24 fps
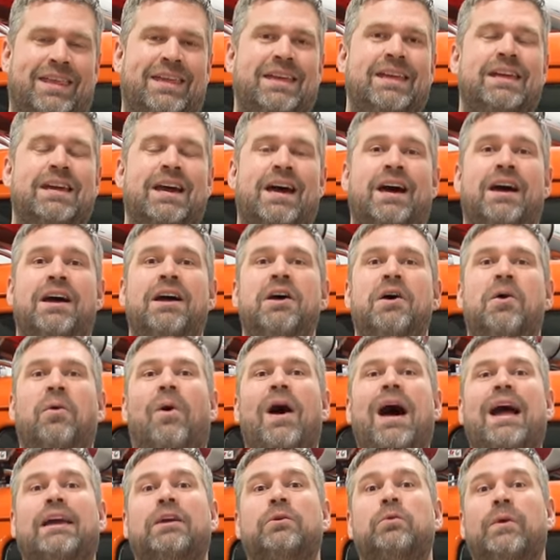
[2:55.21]
the uh,
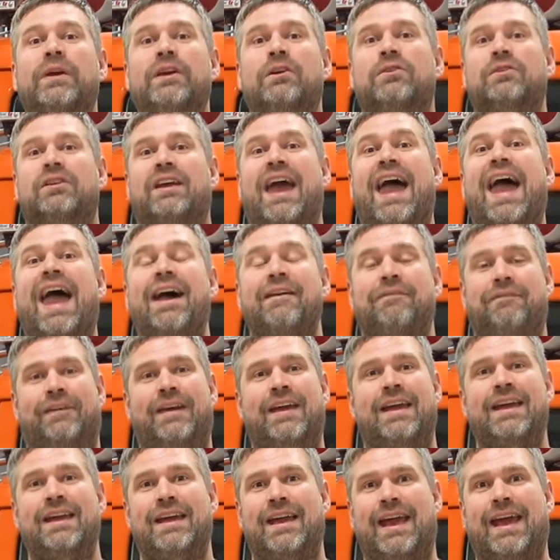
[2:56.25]
Wagon Wheel
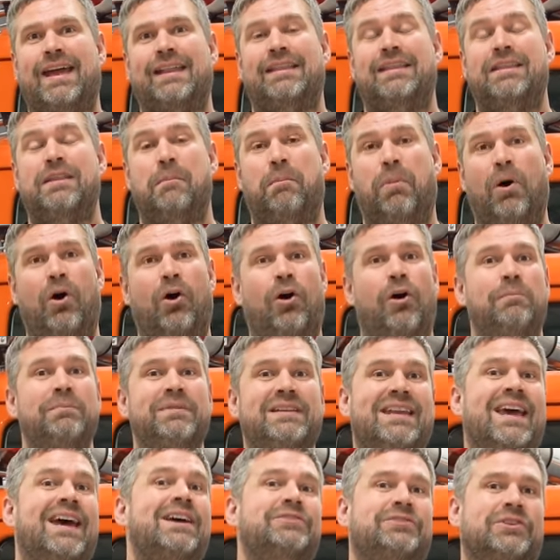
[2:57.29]
Cafe at the Palm
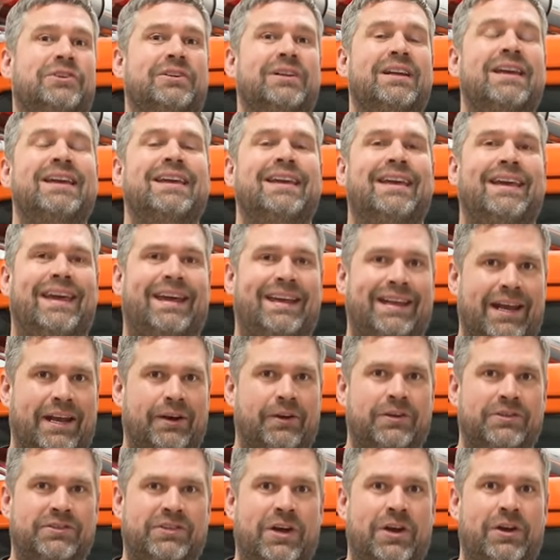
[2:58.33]
Desert in
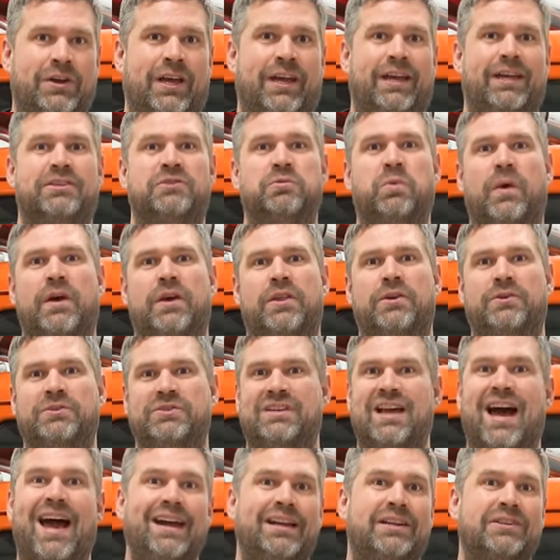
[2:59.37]
Arizona. It's where those
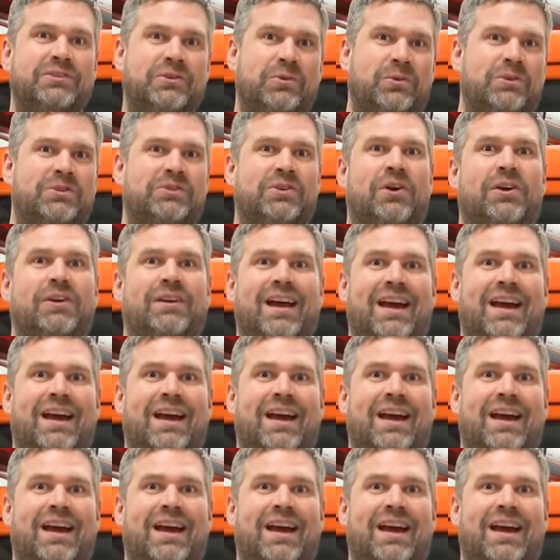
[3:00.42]
dinosaurs are